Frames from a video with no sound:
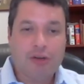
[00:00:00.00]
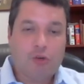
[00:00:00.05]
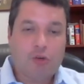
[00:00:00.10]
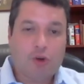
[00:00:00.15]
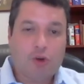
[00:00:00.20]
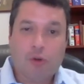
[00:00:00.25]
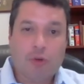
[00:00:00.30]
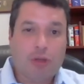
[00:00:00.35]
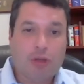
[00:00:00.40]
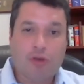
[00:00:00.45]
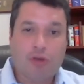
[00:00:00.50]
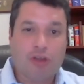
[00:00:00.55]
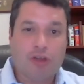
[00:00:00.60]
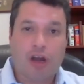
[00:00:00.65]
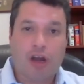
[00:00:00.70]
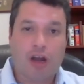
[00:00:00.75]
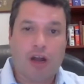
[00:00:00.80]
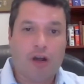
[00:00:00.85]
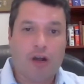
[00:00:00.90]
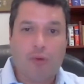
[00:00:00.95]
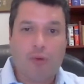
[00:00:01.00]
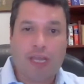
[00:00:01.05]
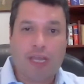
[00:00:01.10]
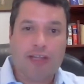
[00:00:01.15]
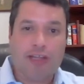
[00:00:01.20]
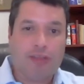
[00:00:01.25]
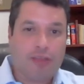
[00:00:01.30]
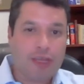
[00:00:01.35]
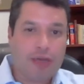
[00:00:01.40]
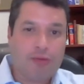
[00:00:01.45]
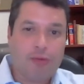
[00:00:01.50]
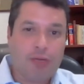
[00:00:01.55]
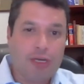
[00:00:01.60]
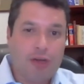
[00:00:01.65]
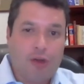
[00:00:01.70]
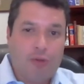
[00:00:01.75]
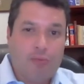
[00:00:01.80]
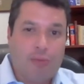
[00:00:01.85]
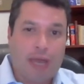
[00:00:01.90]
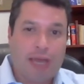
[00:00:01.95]
or we can go the hard way and think
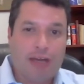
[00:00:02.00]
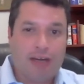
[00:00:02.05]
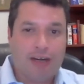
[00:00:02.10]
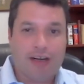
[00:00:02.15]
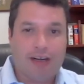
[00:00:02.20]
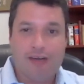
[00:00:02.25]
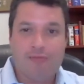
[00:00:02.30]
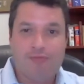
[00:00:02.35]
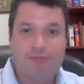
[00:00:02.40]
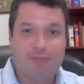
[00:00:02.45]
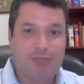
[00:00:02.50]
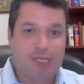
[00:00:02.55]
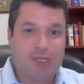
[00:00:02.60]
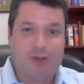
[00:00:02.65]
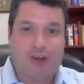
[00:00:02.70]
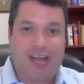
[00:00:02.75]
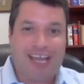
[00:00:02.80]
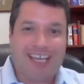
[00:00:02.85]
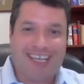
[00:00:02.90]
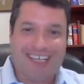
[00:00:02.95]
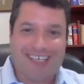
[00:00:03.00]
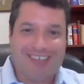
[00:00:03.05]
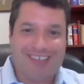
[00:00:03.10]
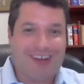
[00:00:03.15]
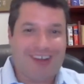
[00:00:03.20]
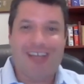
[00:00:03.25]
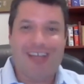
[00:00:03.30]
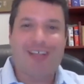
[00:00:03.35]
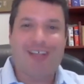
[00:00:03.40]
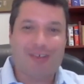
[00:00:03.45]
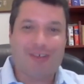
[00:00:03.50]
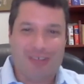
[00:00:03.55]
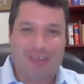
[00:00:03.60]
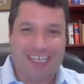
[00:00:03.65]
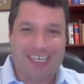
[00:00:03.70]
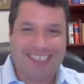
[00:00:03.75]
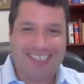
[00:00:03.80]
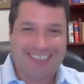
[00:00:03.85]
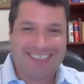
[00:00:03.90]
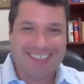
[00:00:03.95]
we know better and try other
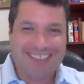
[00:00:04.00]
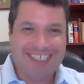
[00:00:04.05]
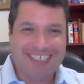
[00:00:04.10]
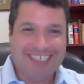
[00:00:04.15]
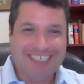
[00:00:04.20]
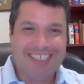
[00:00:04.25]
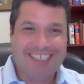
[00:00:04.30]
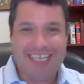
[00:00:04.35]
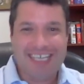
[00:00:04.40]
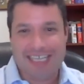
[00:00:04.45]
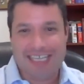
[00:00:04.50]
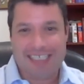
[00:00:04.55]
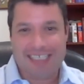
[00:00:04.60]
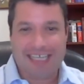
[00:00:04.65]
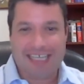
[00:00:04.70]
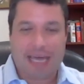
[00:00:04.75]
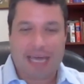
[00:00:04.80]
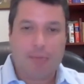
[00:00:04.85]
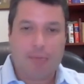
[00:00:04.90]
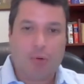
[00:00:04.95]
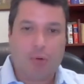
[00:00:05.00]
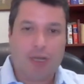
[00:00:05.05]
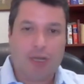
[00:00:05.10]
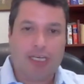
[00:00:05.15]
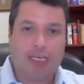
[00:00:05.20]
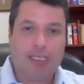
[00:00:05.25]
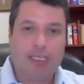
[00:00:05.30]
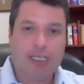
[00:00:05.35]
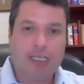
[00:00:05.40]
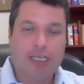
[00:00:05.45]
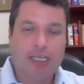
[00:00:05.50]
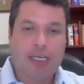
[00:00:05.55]
things to get to that point.